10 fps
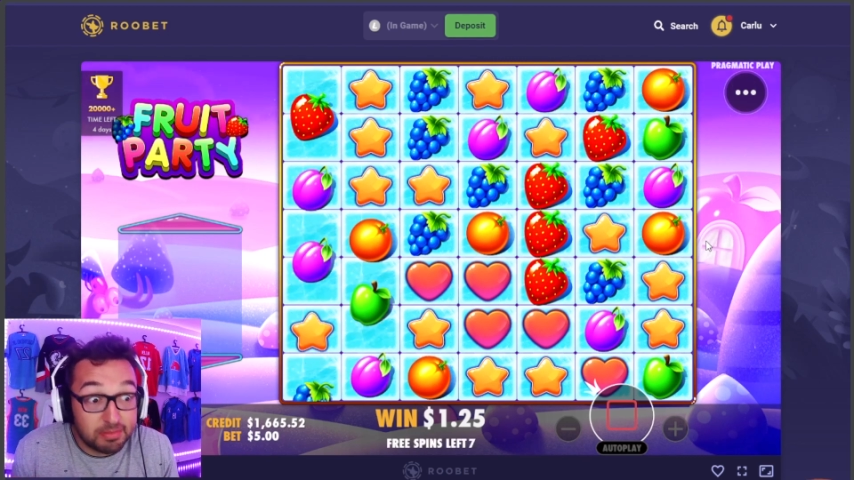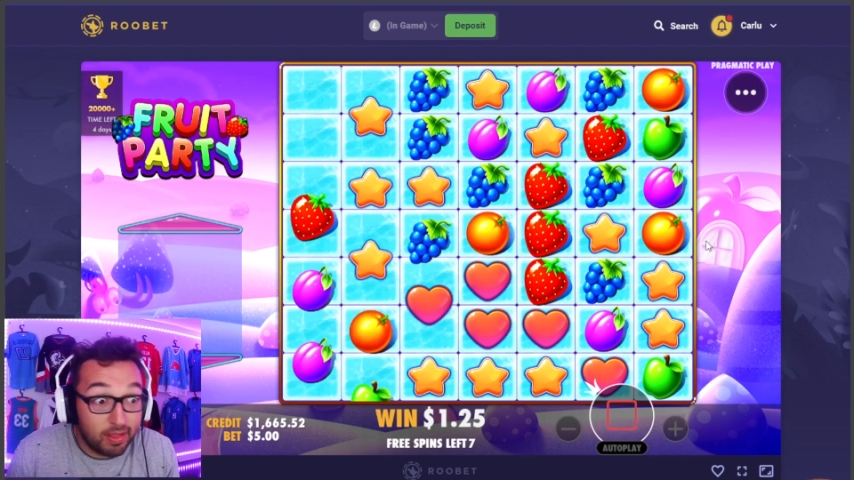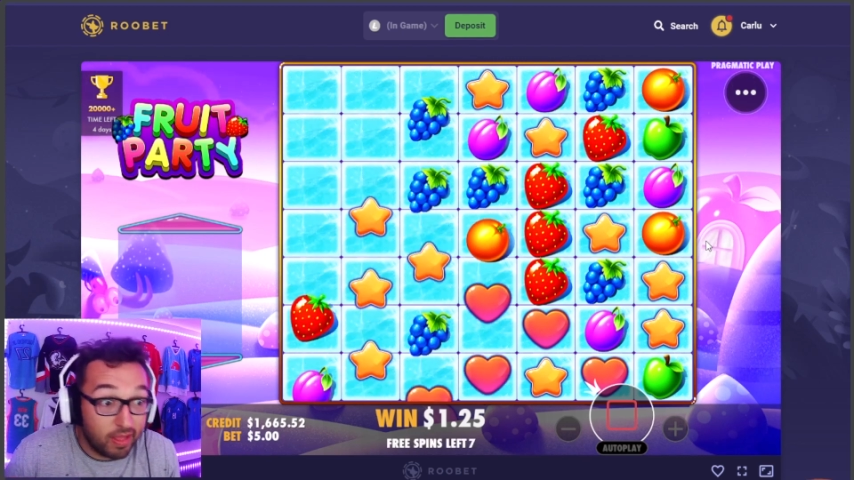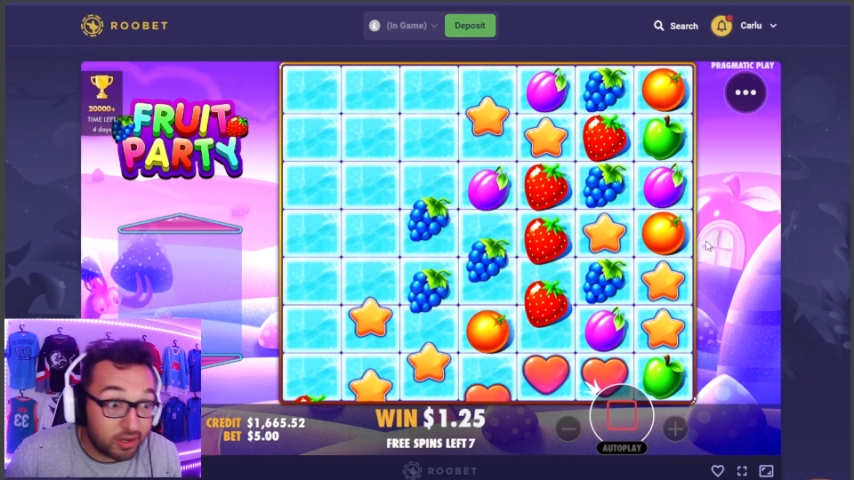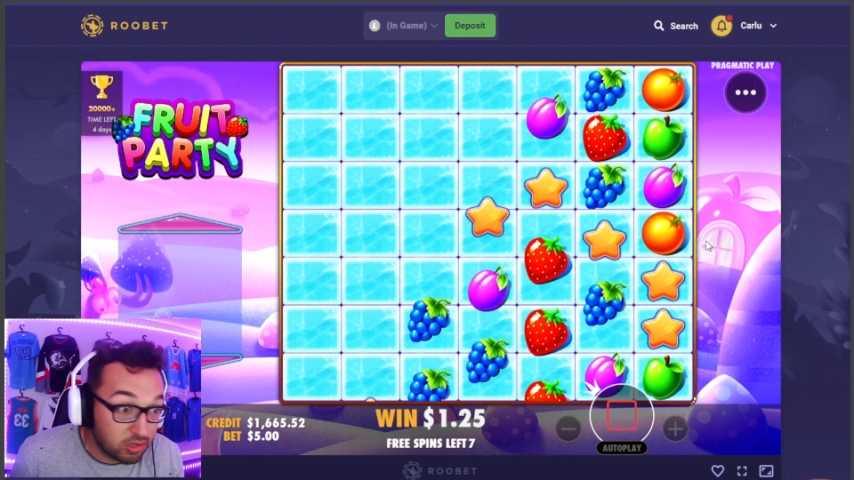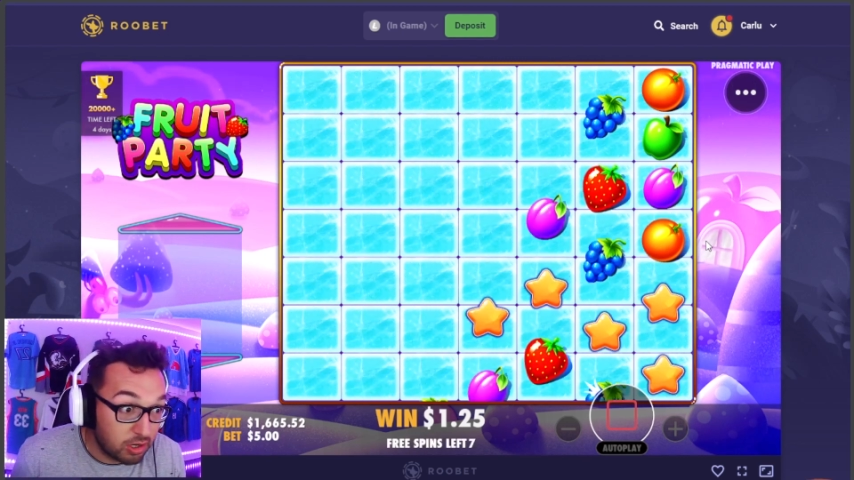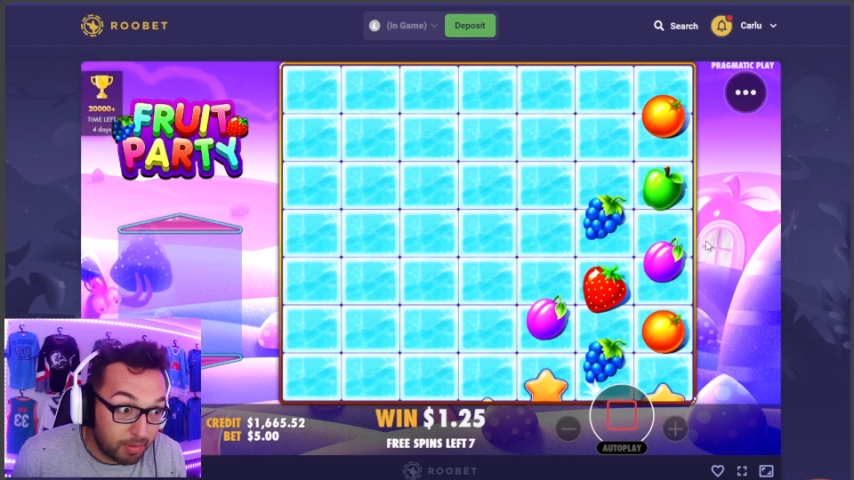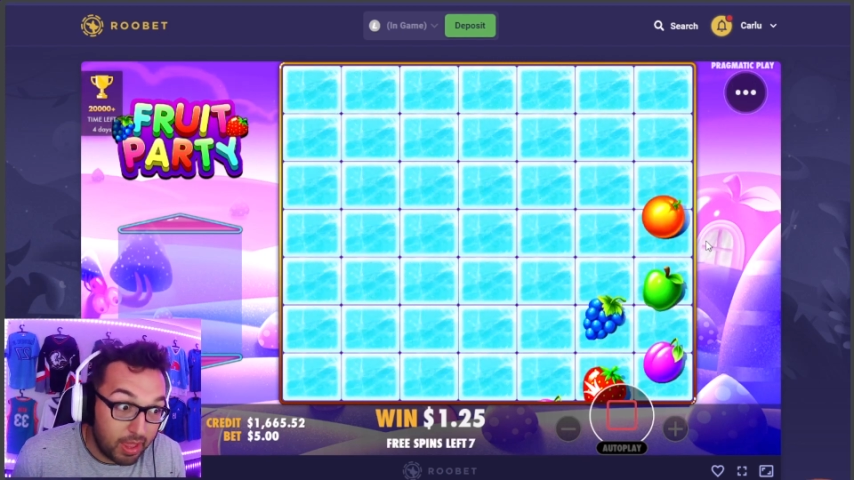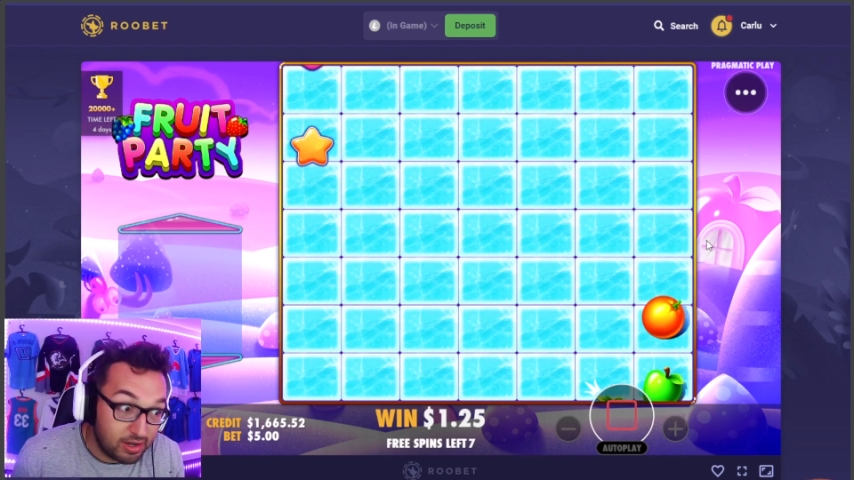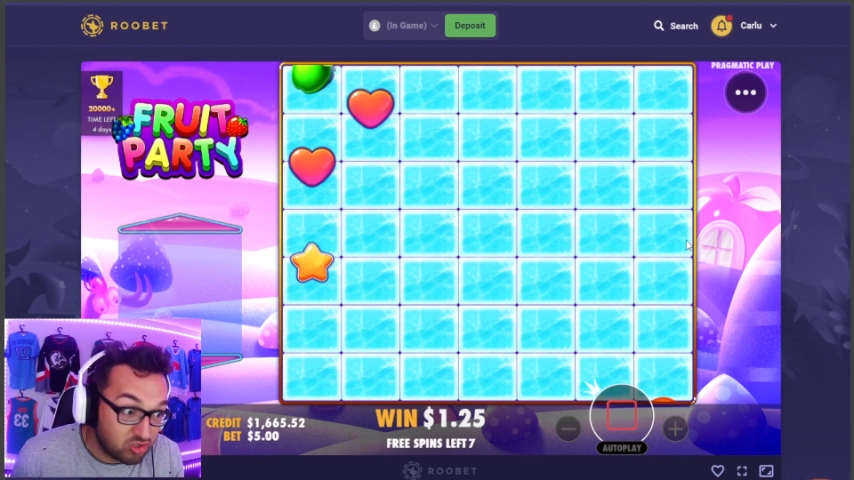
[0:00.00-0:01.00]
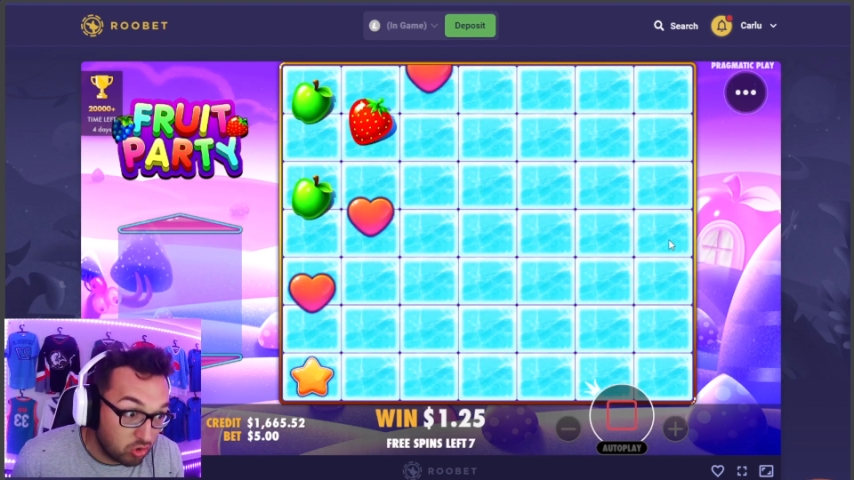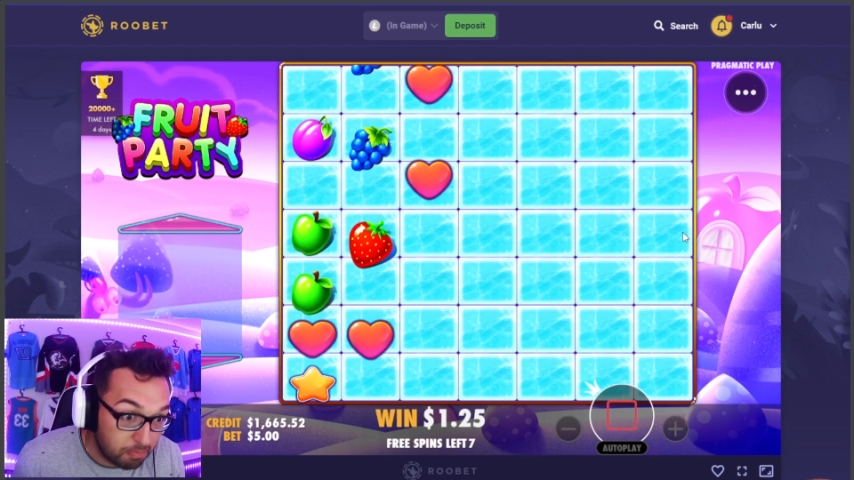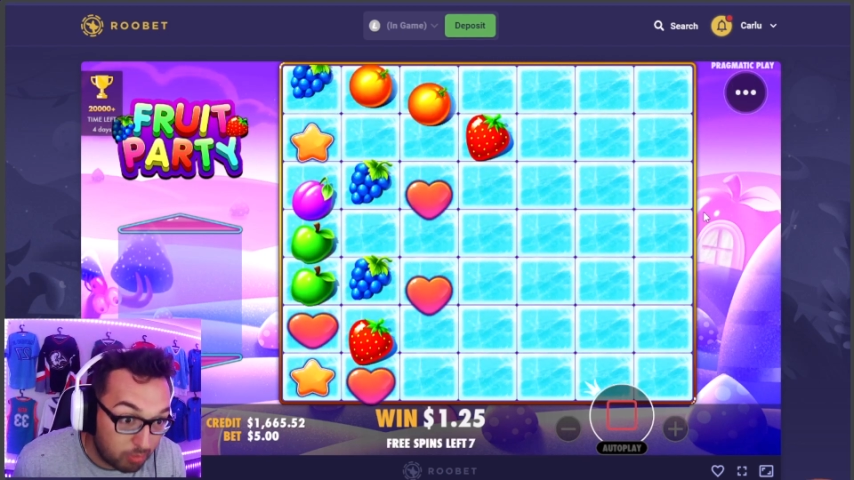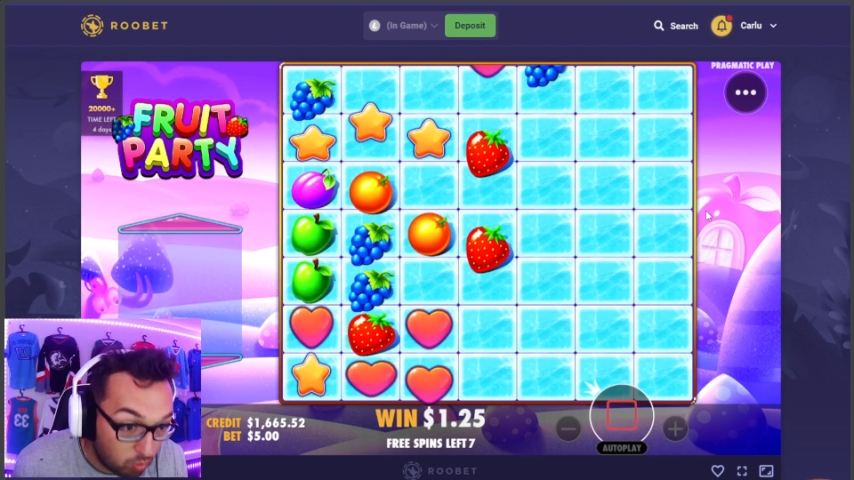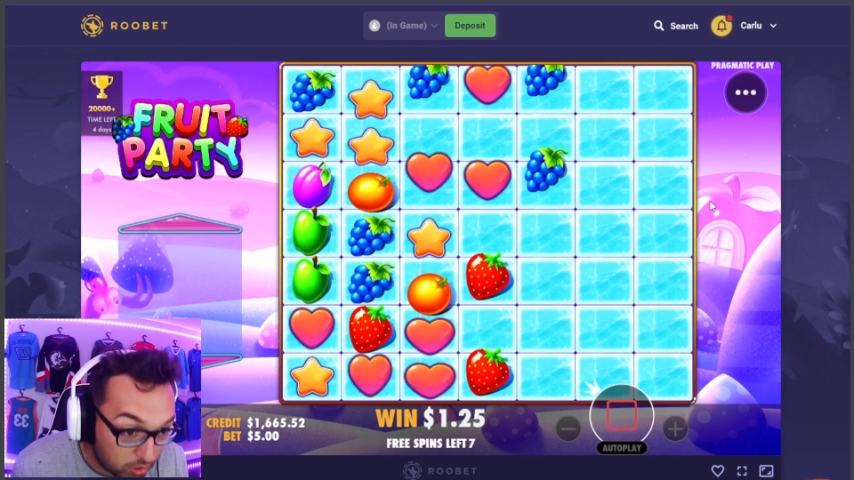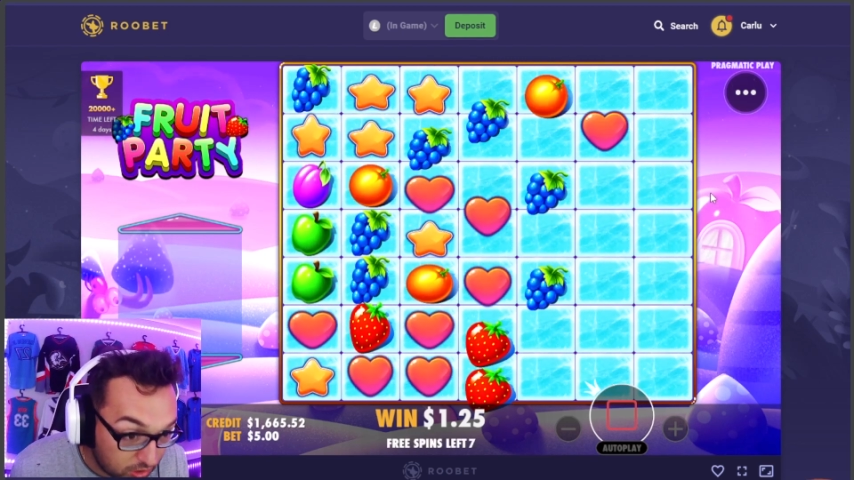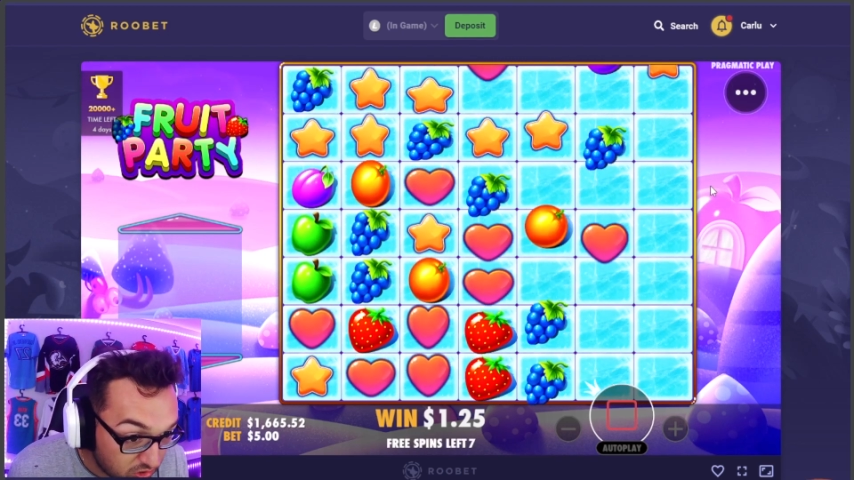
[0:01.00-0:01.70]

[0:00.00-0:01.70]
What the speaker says: my luck a little bit, and it's only been working.